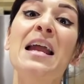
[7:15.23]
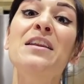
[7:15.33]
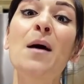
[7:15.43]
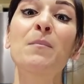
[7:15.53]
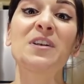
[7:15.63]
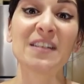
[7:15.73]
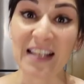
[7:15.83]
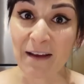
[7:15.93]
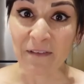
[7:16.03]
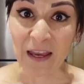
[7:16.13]
Number
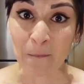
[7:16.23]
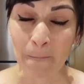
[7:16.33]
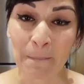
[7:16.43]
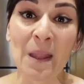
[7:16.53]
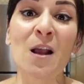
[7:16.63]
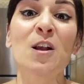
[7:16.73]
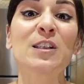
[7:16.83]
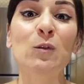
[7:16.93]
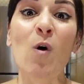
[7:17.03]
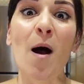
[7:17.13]
seven,
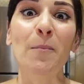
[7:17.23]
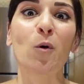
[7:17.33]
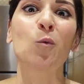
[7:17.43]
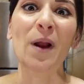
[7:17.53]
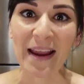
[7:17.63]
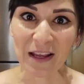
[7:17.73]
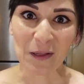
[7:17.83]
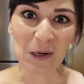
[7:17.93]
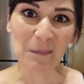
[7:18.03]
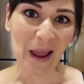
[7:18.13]
swap
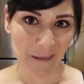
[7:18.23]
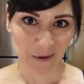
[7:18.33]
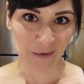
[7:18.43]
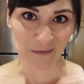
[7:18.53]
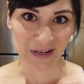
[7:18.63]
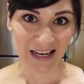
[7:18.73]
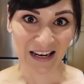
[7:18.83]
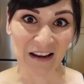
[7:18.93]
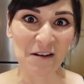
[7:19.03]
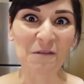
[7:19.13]
regular
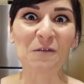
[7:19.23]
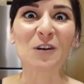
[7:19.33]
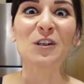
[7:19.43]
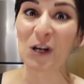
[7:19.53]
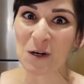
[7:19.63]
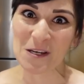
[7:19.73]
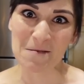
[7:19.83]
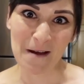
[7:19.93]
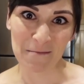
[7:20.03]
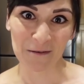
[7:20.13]
pepperoni for turkey
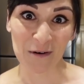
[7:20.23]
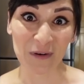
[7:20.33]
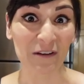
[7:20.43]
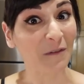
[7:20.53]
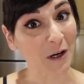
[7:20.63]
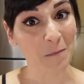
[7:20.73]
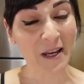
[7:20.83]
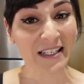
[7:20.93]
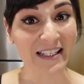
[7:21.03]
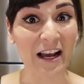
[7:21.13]
pepperoni for your
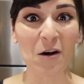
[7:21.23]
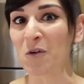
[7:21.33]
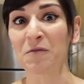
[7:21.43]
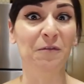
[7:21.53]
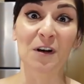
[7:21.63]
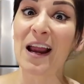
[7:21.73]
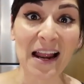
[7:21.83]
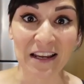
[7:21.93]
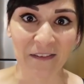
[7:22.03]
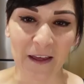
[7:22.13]
pizza or for
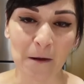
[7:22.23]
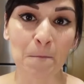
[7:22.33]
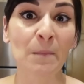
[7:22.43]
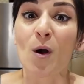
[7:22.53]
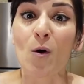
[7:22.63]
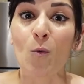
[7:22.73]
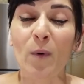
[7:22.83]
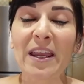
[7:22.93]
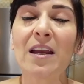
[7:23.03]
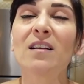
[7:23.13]
anything.
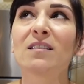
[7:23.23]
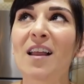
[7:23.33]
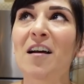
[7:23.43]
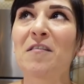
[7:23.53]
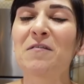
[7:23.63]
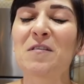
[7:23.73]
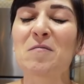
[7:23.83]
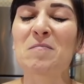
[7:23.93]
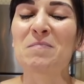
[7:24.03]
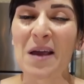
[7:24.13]
We love
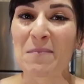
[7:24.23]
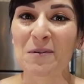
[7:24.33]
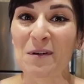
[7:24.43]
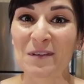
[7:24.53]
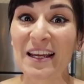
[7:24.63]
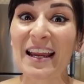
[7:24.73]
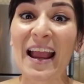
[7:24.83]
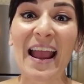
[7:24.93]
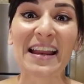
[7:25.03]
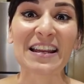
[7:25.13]

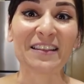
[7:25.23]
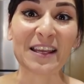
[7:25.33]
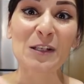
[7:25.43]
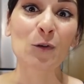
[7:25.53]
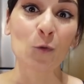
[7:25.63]
pepperoni and these